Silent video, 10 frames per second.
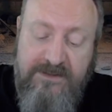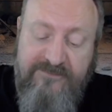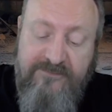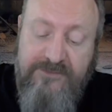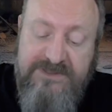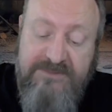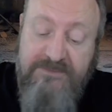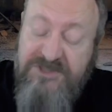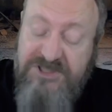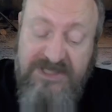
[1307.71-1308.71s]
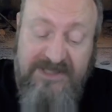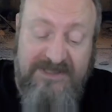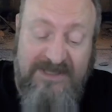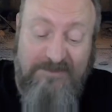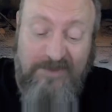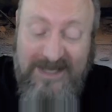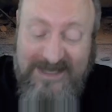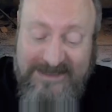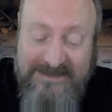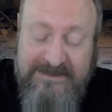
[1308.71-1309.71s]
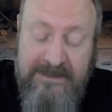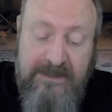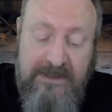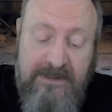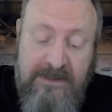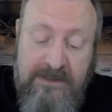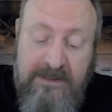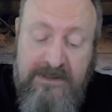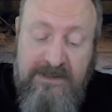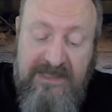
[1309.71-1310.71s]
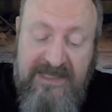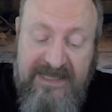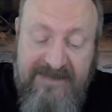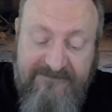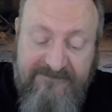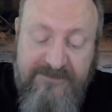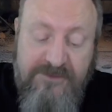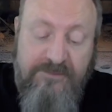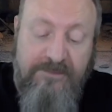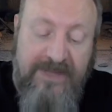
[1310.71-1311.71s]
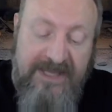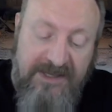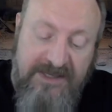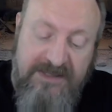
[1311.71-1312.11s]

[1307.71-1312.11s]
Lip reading: for submachine gun applies if you make